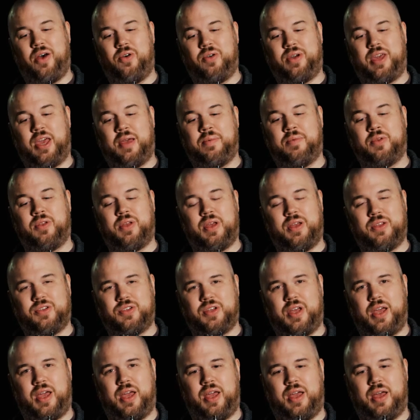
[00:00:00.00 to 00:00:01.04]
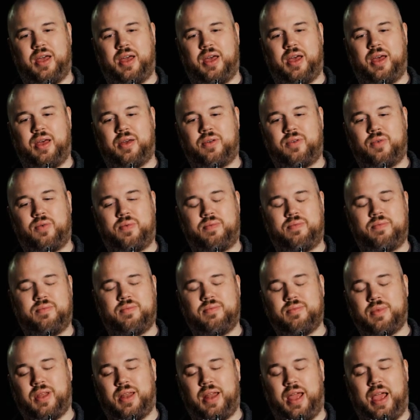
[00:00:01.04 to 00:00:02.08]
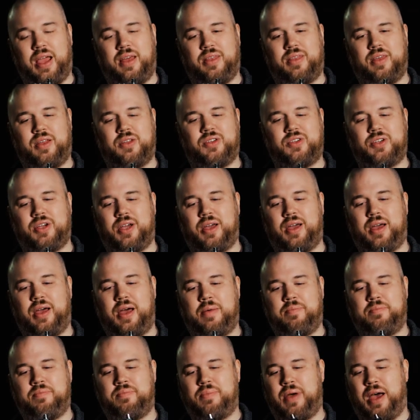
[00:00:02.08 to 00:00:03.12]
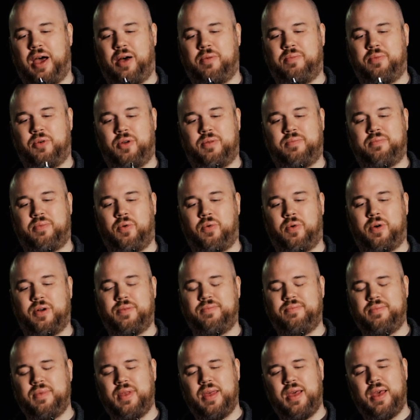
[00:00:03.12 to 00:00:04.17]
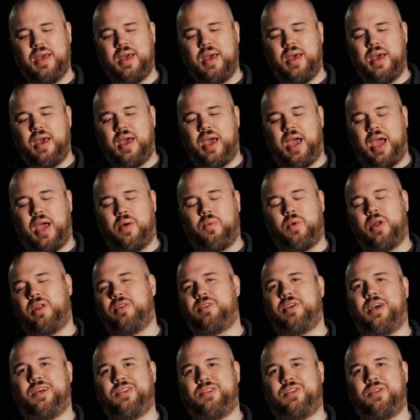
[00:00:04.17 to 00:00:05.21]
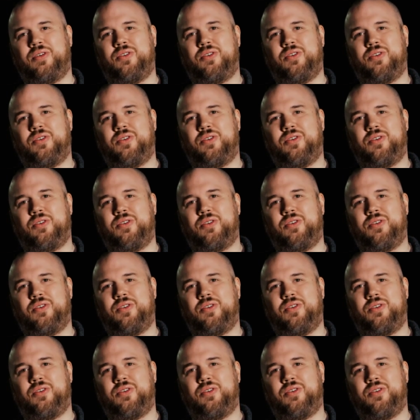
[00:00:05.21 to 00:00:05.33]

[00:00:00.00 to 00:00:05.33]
out cable is an 1/8" output port. And what it does,